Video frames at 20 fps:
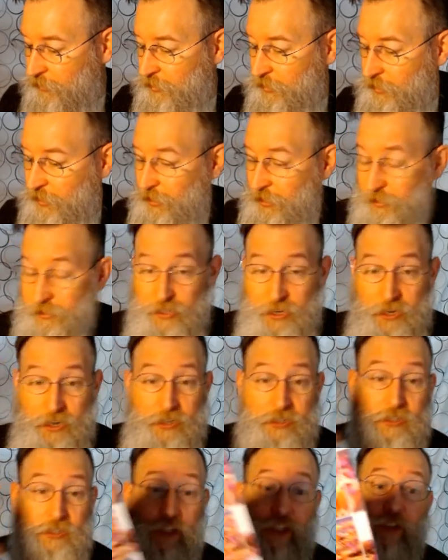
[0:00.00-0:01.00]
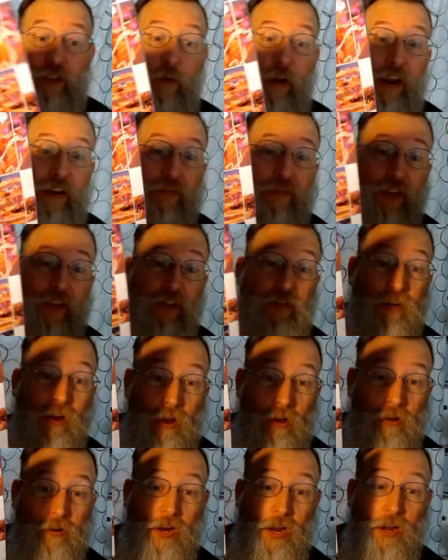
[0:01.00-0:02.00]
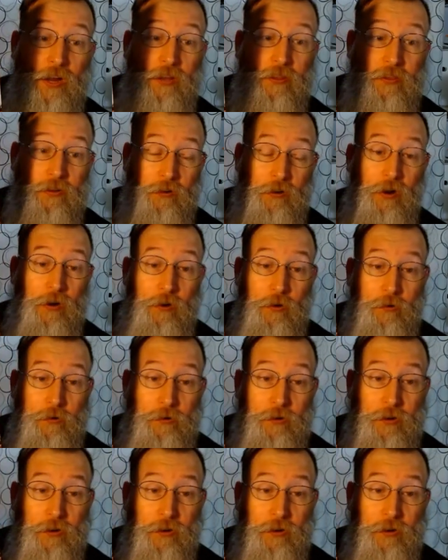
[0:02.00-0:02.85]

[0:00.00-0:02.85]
His kids, his wife, they've all got their own